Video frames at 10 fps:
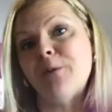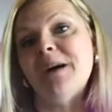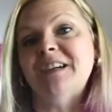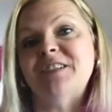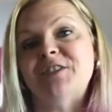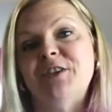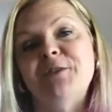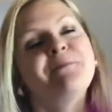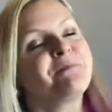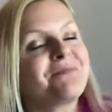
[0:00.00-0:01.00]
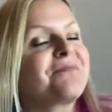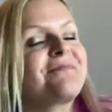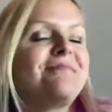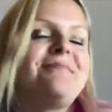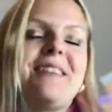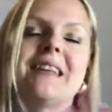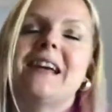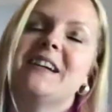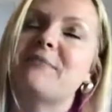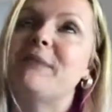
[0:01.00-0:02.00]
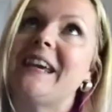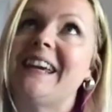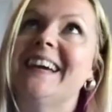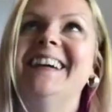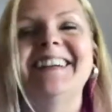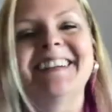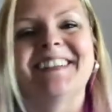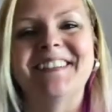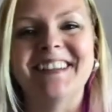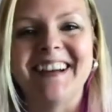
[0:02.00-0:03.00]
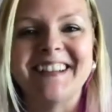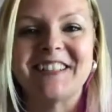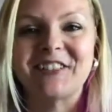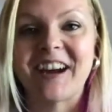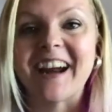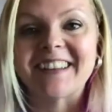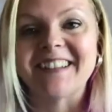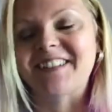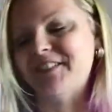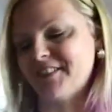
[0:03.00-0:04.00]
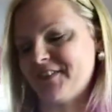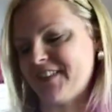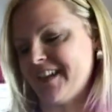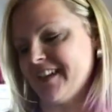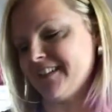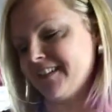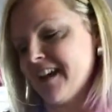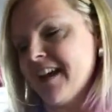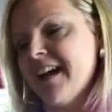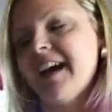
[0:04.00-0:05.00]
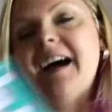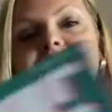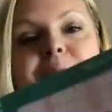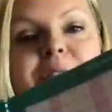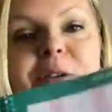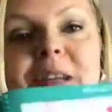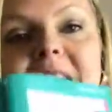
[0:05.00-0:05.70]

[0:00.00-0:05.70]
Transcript: amongst you, like me, who like to track these sorts of things. You can